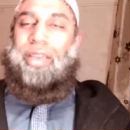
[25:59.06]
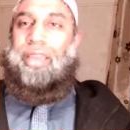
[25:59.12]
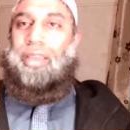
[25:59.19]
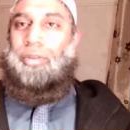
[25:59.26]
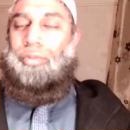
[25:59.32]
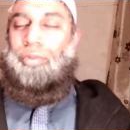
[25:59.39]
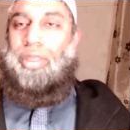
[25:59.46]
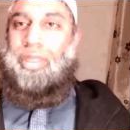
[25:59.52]

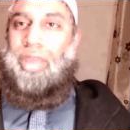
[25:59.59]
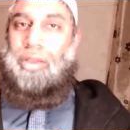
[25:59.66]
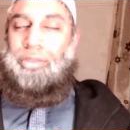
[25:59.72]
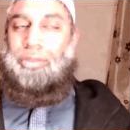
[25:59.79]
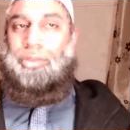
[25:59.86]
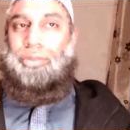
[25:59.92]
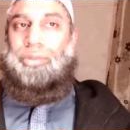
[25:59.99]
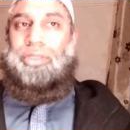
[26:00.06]
like
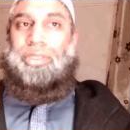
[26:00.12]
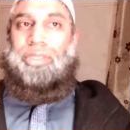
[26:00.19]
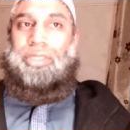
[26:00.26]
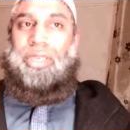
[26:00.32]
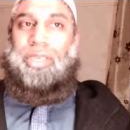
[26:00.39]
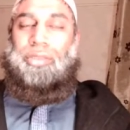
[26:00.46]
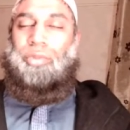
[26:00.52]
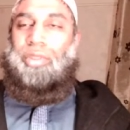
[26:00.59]

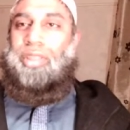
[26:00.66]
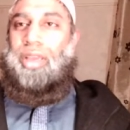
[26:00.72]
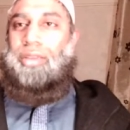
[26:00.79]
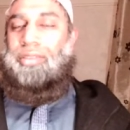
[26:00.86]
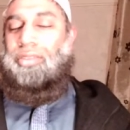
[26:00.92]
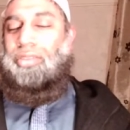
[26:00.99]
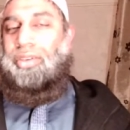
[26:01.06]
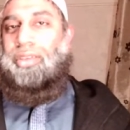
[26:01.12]
1,200 years,
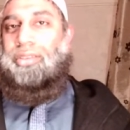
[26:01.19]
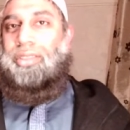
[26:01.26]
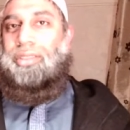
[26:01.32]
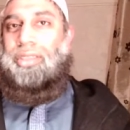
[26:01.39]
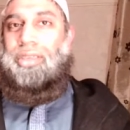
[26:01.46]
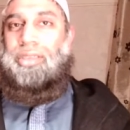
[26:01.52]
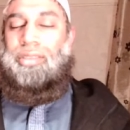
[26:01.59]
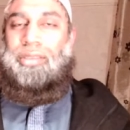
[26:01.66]

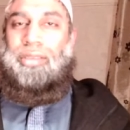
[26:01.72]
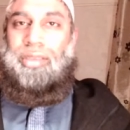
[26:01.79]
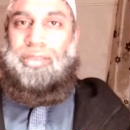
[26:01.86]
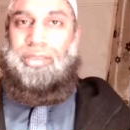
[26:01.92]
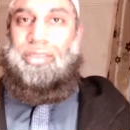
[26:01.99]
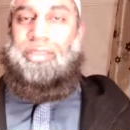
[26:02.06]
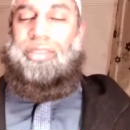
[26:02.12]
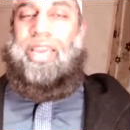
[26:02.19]
1,300 years
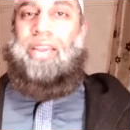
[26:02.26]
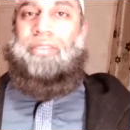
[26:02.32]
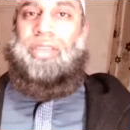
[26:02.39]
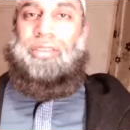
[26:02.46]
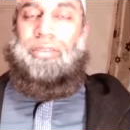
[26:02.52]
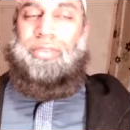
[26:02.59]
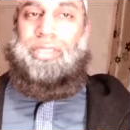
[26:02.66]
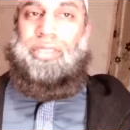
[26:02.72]
since the
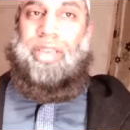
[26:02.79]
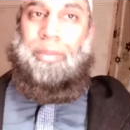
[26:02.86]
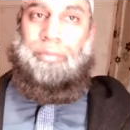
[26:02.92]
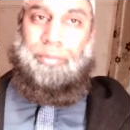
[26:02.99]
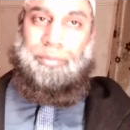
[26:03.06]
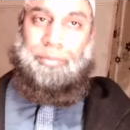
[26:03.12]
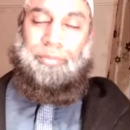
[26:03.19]
advent of Islam.